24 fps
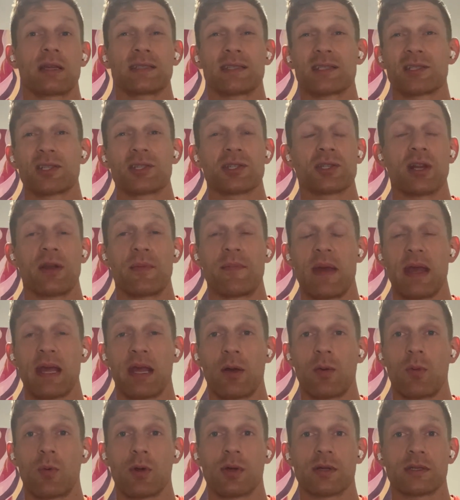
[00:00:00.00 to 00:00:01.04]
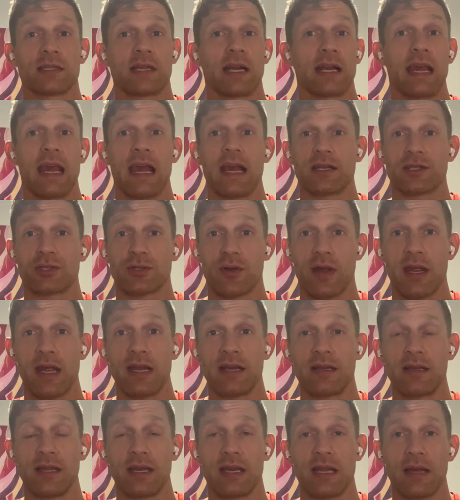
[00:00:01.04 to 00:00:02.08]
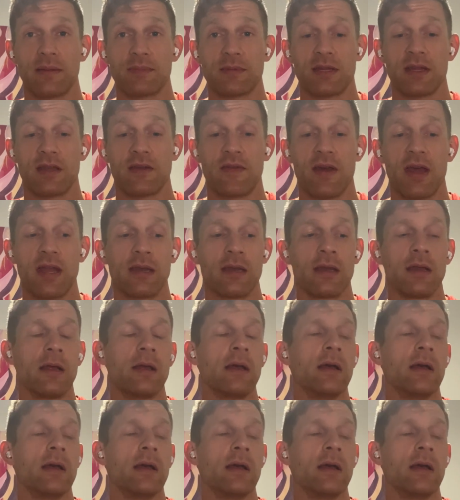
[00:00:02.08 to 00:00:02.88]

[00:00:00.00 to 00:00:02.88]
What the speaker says: is this just going to make it worse and I can't train leading up to the event?